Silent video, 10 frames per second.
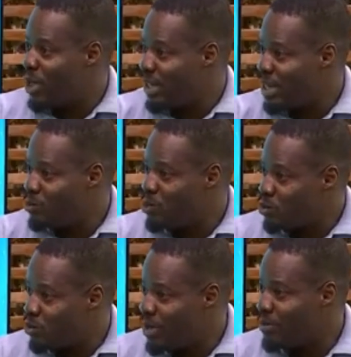bring them
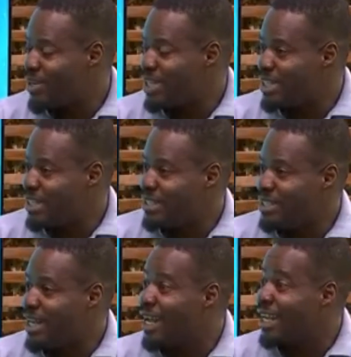to a facility
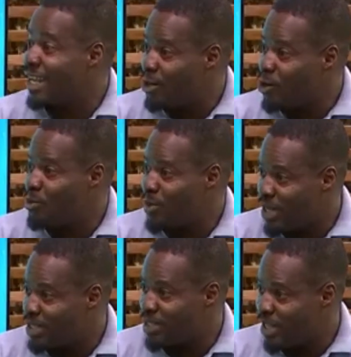and get the
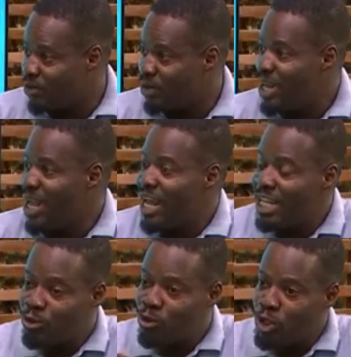repairs done.
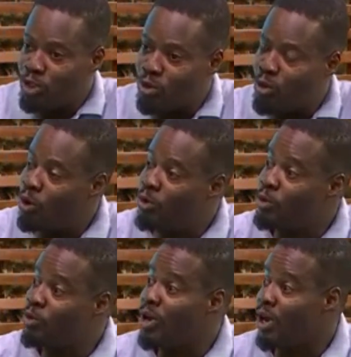It's going to go on
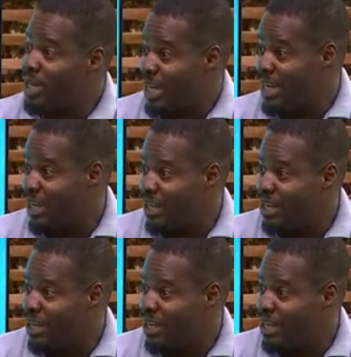throughout the year.